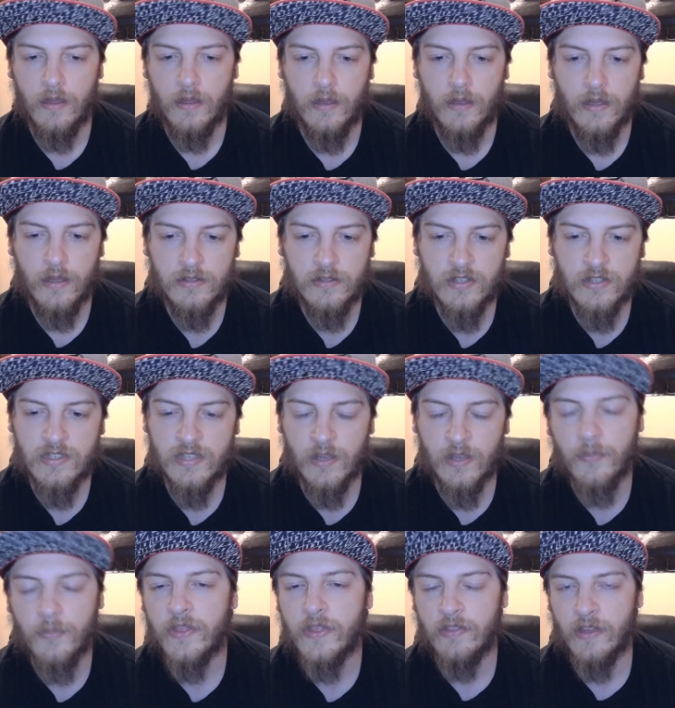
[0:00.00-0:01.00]
it's just
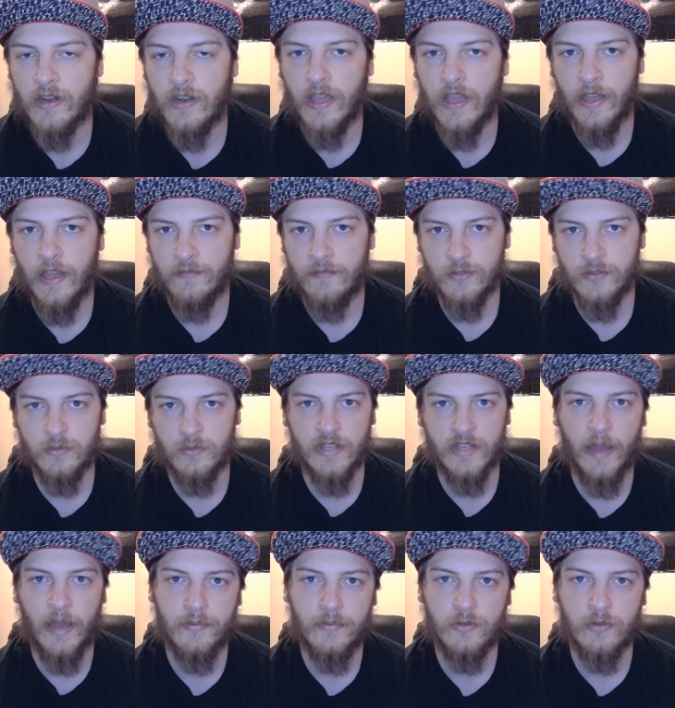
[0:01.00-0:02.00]
something that I have to
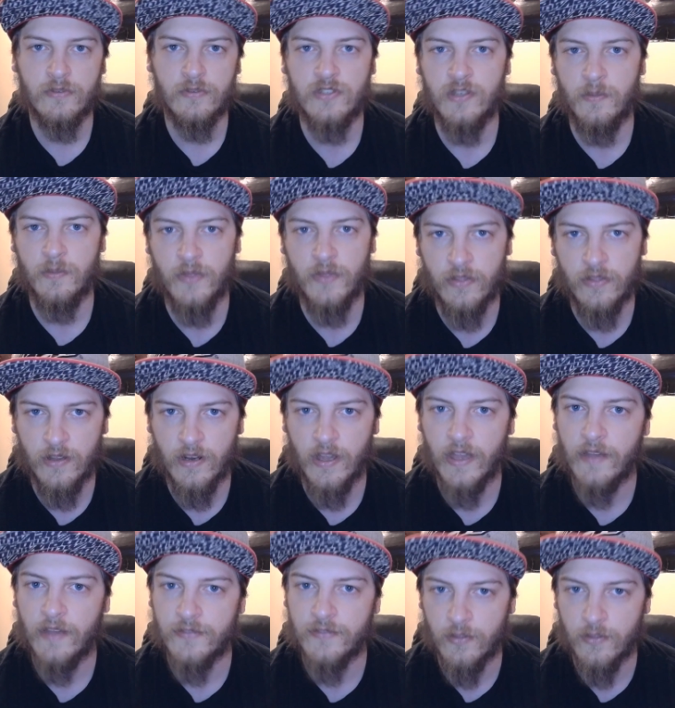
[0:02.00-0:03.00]
adapt to and something that I
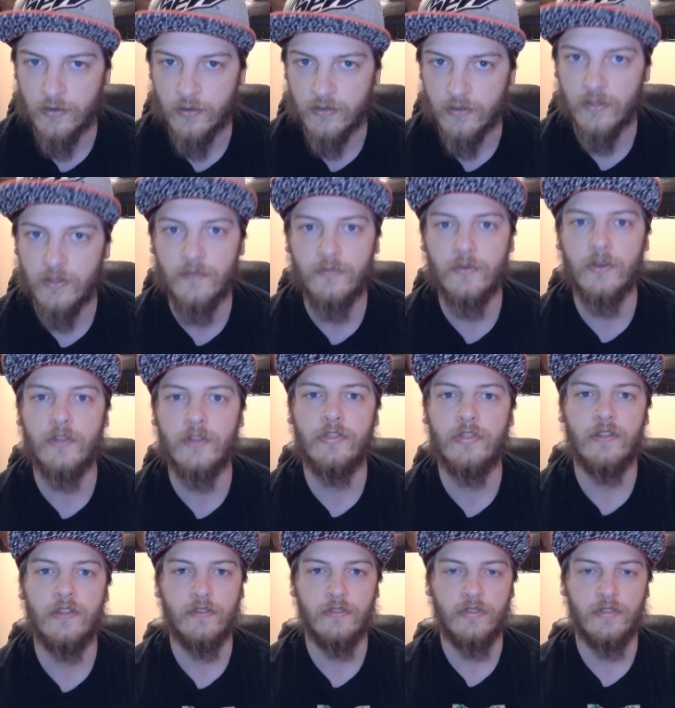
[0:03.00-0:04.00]
have to learn to live with.
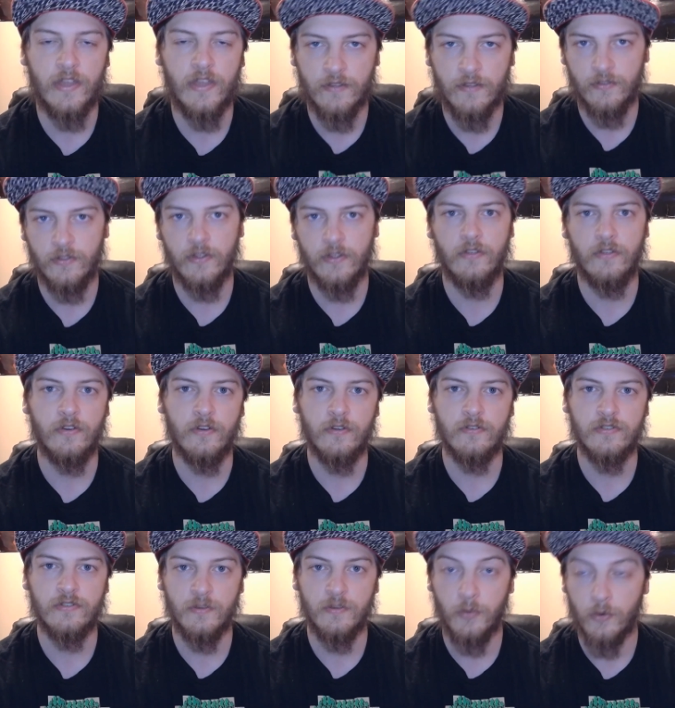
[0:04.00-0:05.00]
And thankfully there are
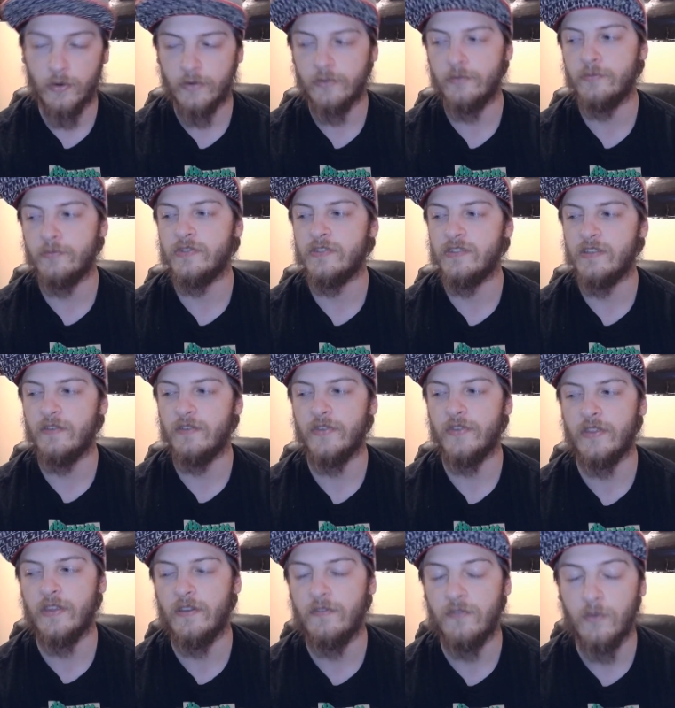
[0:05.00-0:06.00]
support groups and stuff
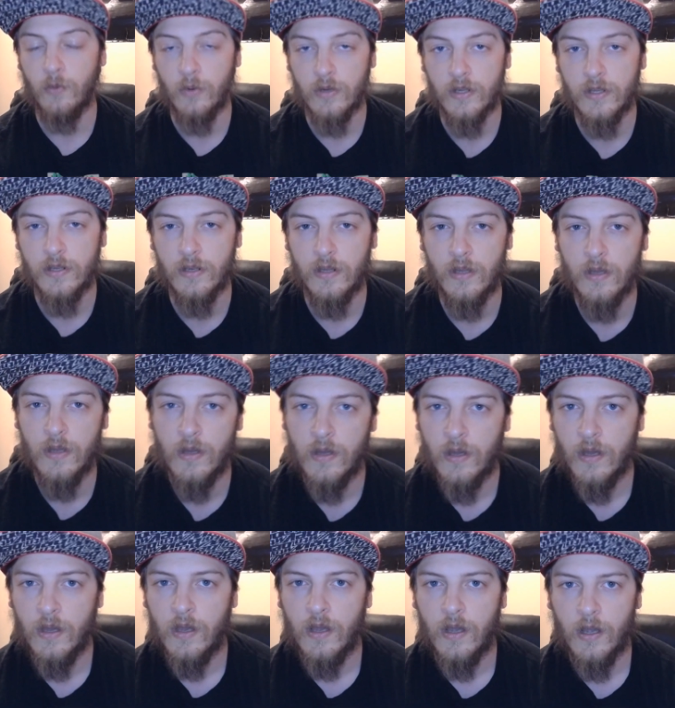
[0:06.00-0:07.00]
like that for it.
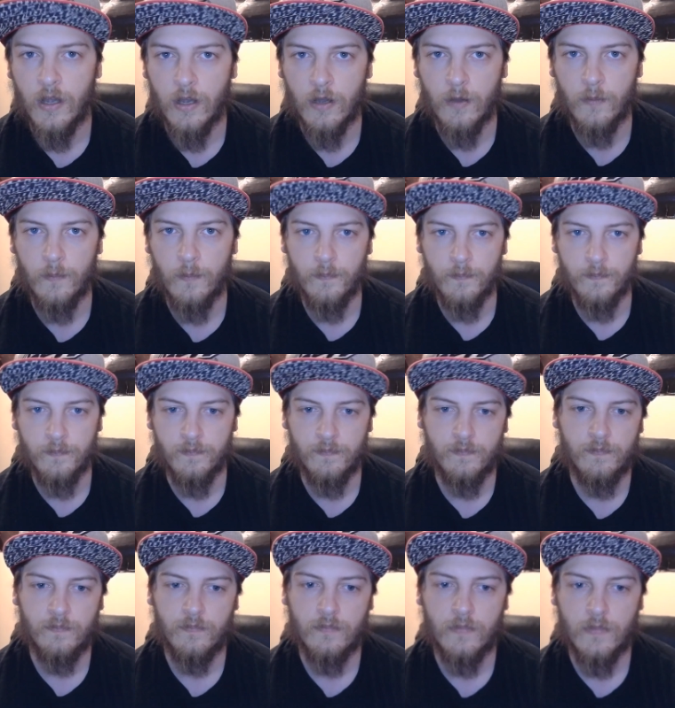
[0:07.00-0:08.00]
And
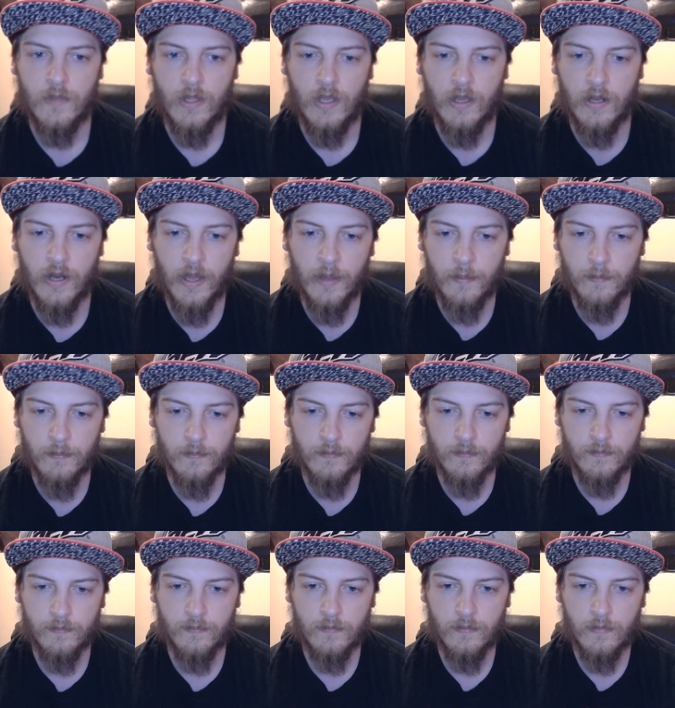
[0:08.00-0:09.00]

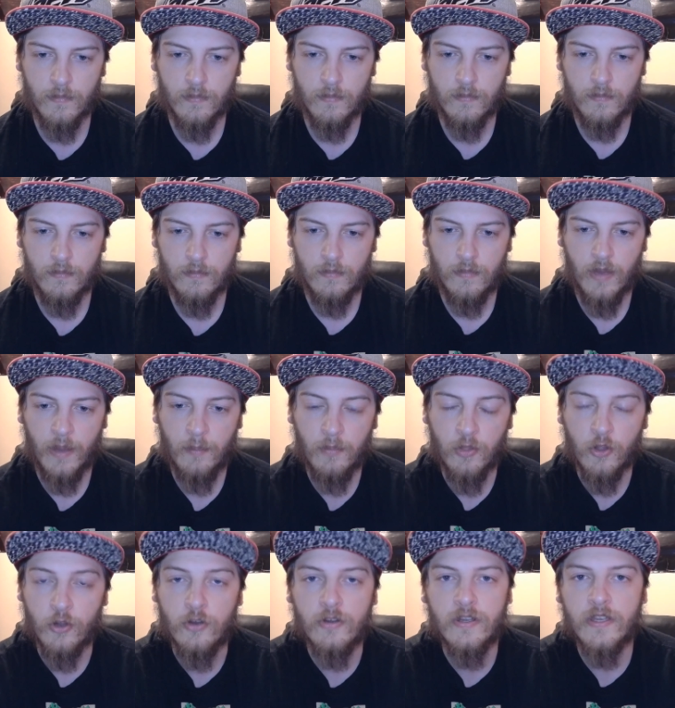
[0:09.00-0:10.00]
I'm
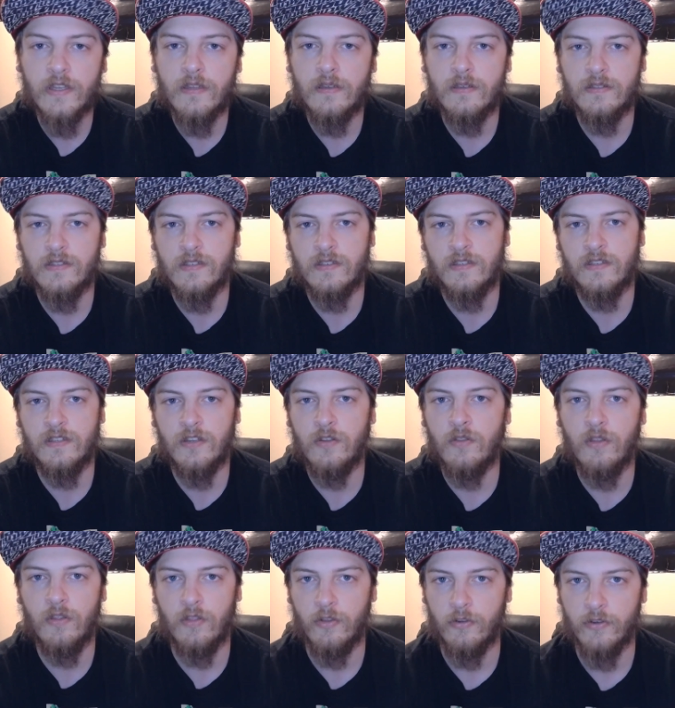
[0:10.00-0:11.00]
learning. It's
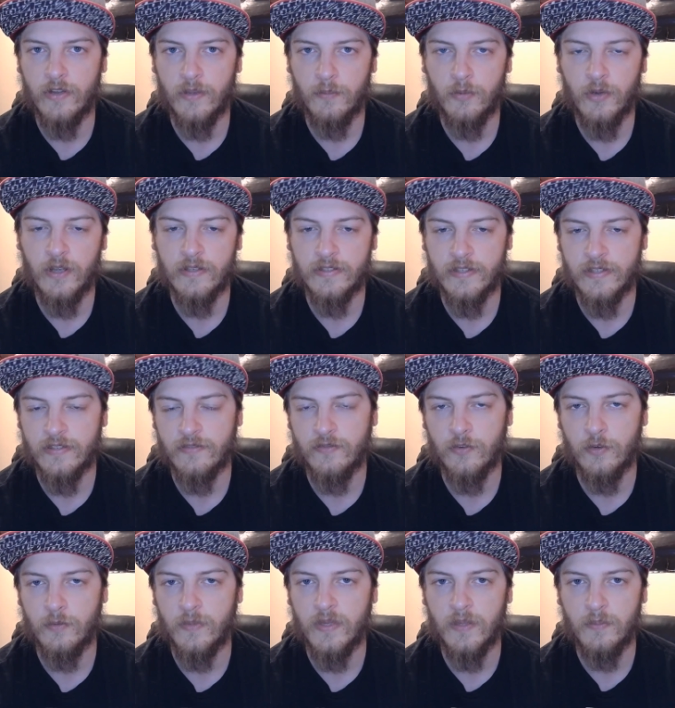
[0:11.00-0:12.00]
still a learning process
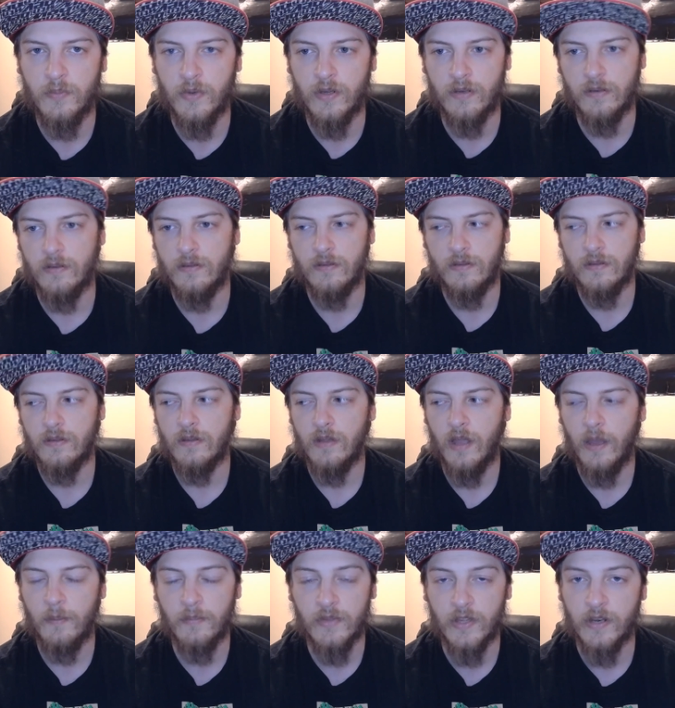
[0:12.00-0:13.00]
for me, but
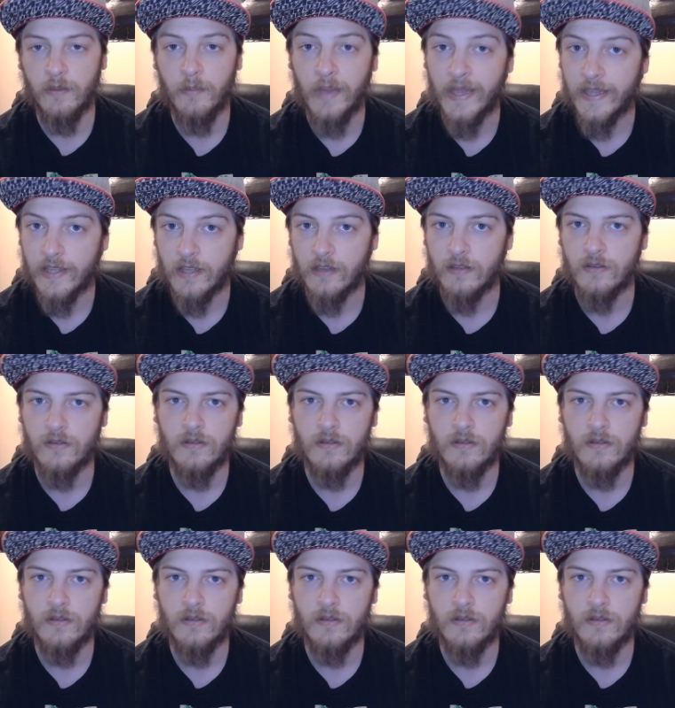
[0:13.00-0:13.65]
I'm going to make it.